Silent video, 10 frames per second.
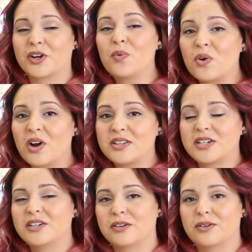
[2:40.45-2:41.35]
going to want
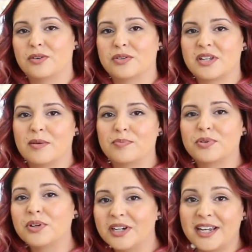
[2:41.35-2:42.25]
to use a
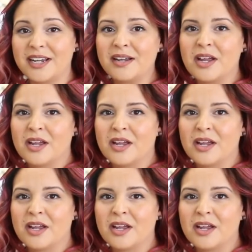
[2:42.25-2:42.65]
pretty